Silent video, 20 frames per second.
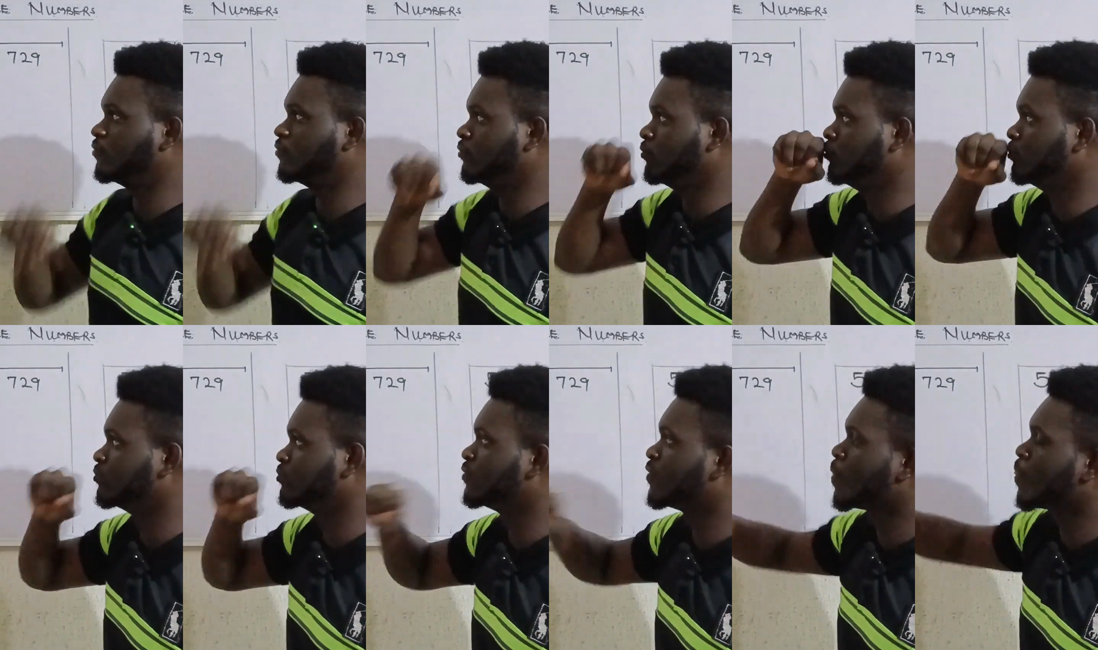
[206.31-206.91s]

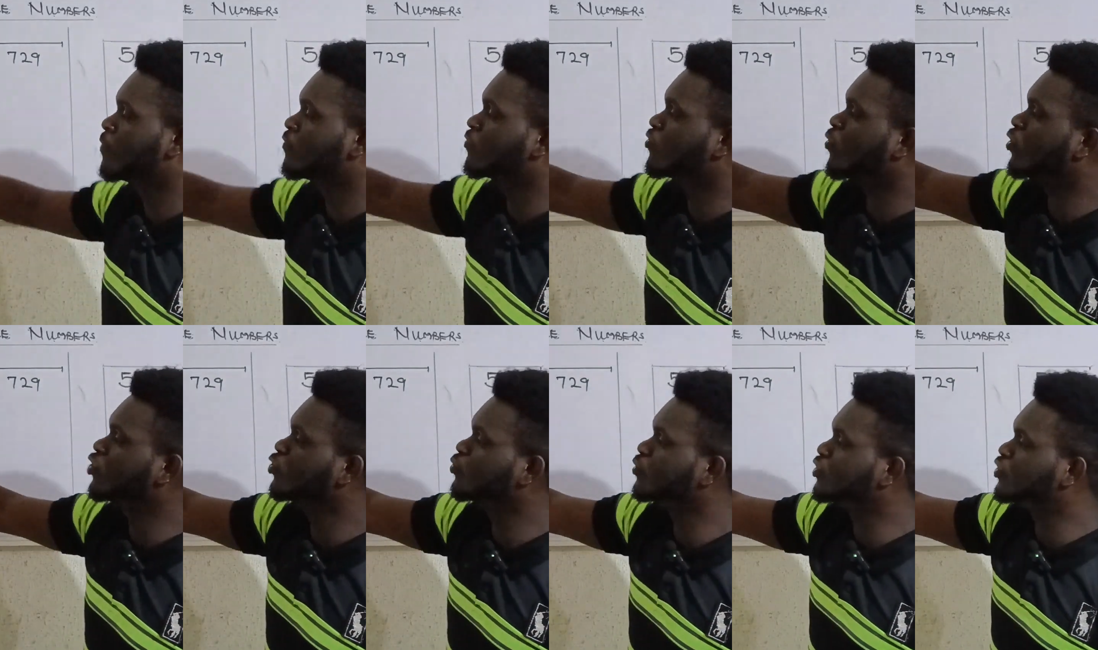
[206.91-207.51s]
So
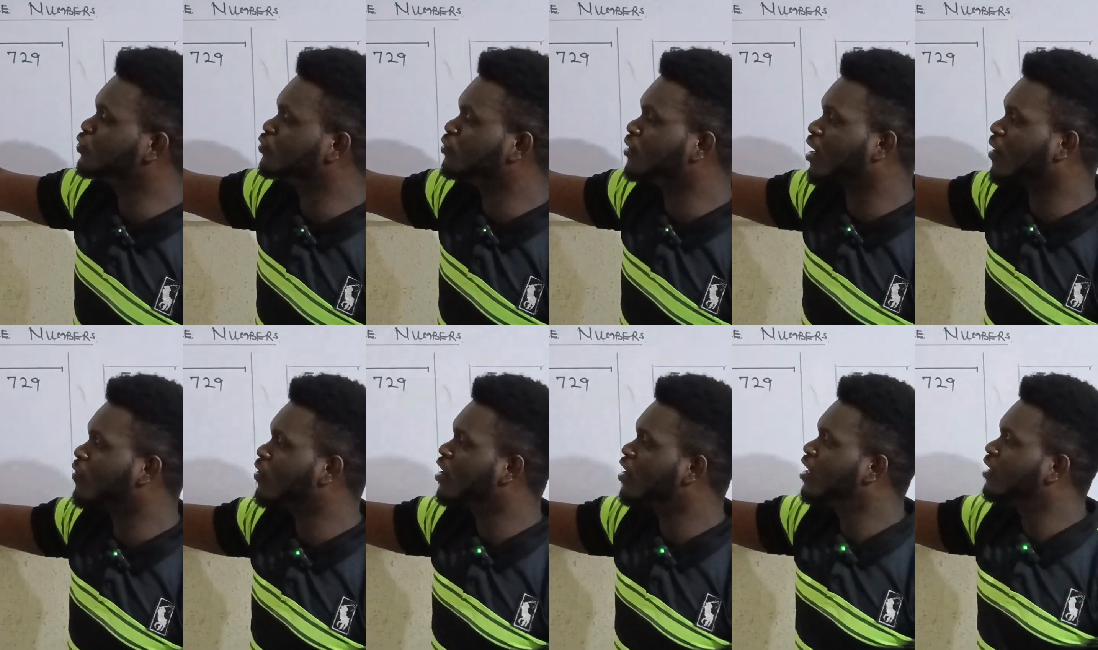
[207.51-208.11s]
what do we do
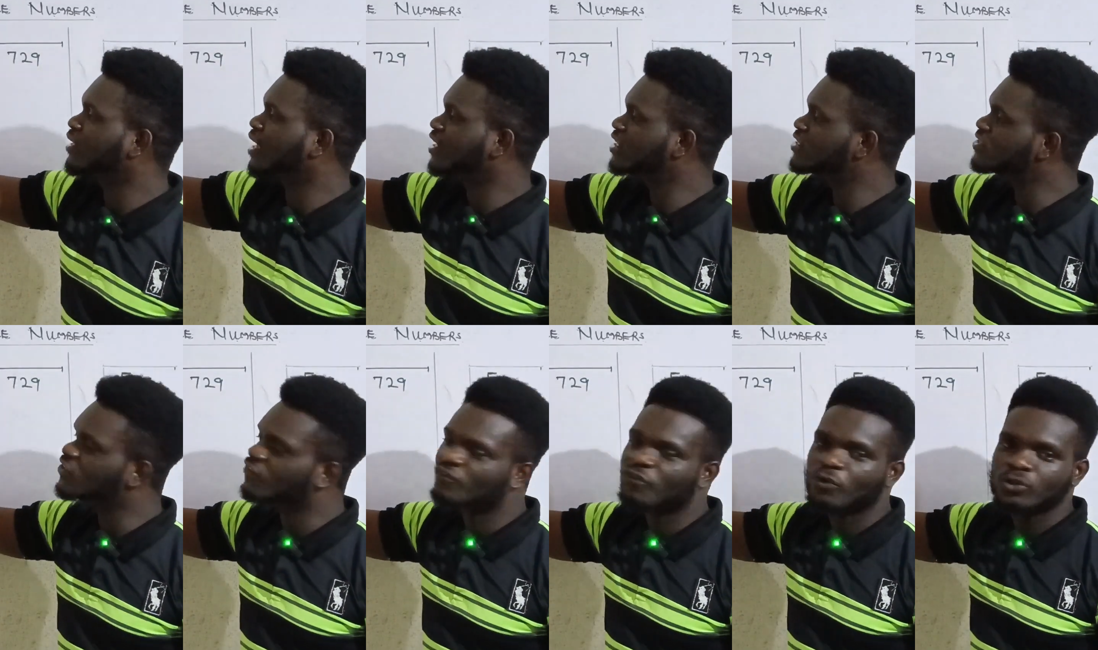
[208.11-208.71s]
now? Now
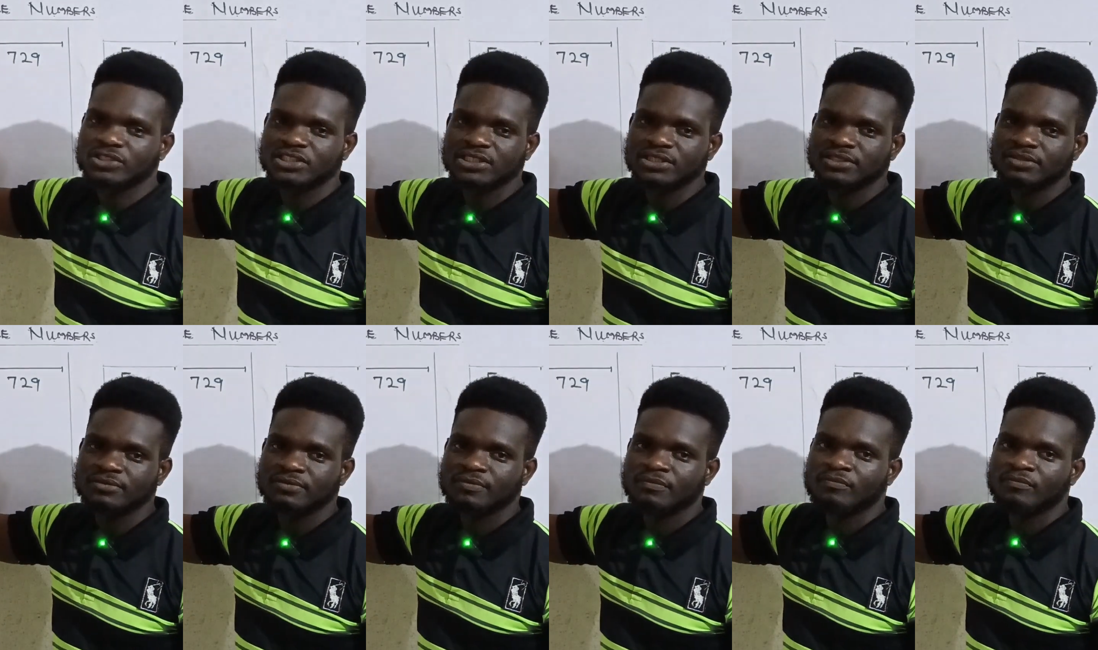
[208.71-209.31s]
this is
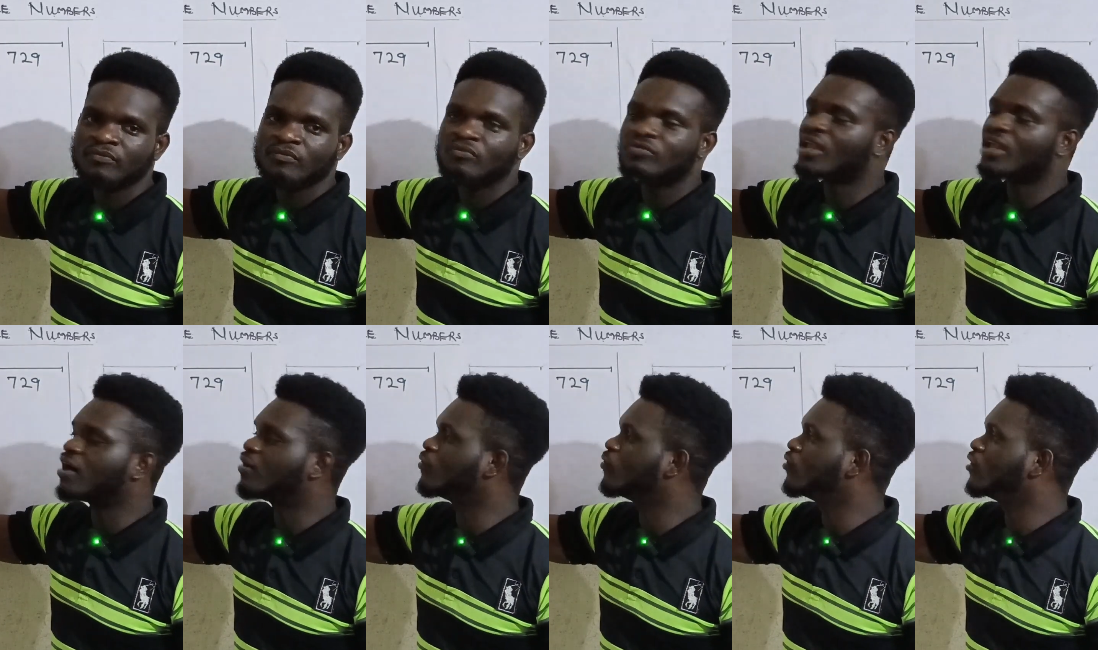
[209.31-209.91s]
14.
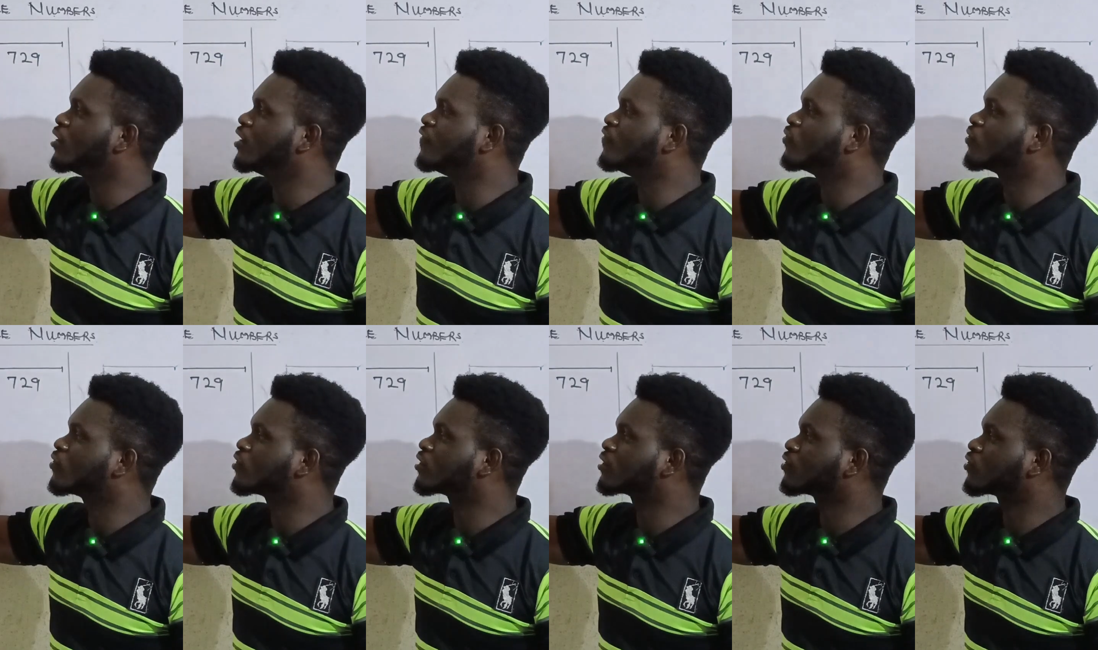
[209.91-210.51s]
Now if
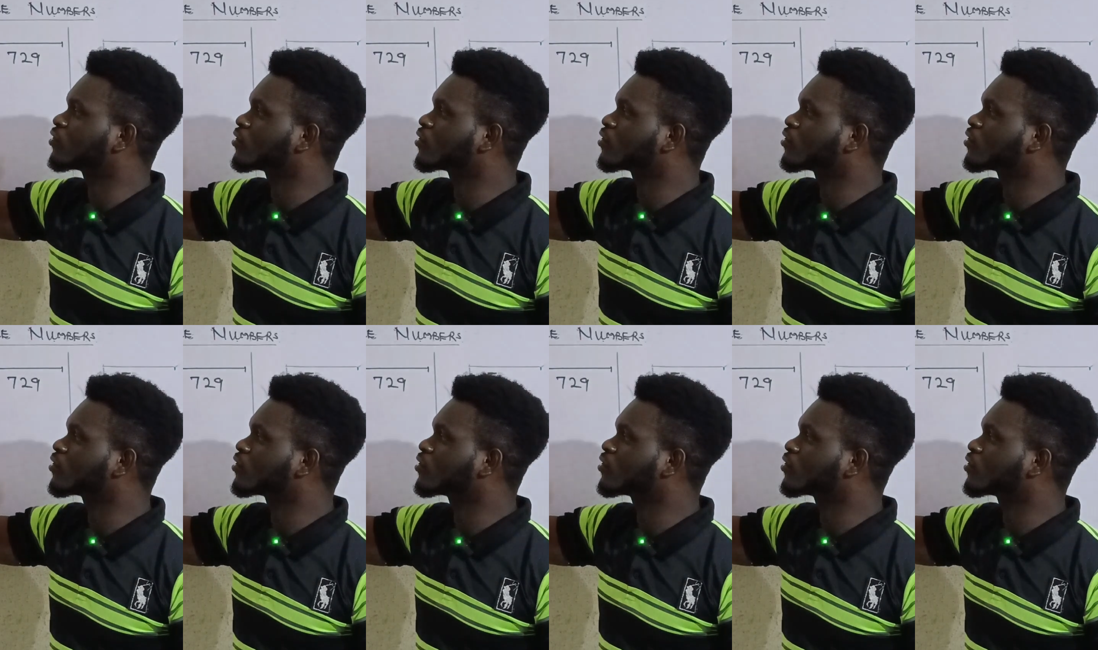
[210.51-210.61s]
you